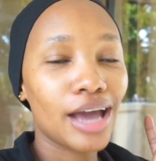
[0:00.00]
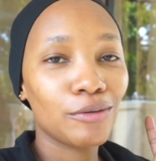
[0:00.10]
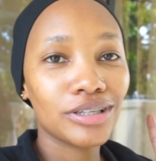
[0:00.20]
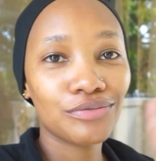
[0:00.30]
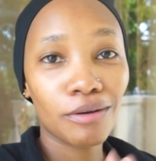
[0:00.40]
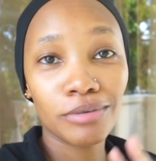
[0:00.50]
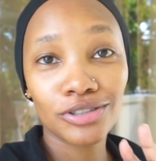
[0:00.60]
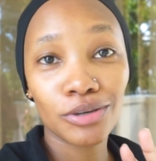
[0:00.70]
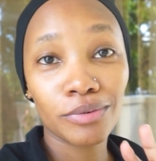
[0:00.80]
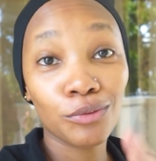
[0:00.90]
went fabric
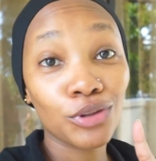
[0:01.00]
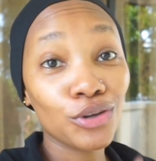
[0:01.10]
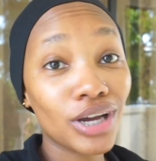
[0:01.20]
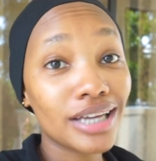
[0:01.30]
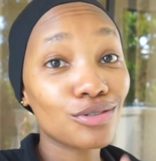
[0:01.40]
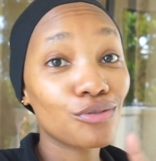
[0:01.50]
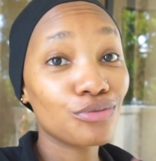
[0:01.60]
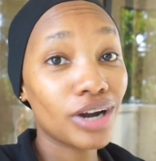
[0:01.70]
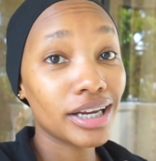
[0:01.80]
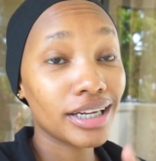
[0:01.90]
shopping with you guys on
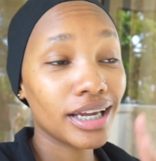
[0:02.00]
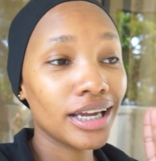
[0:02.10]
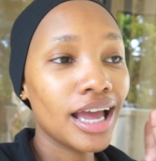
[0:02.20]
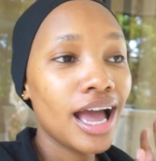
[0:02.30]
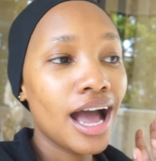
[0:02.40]
Friday,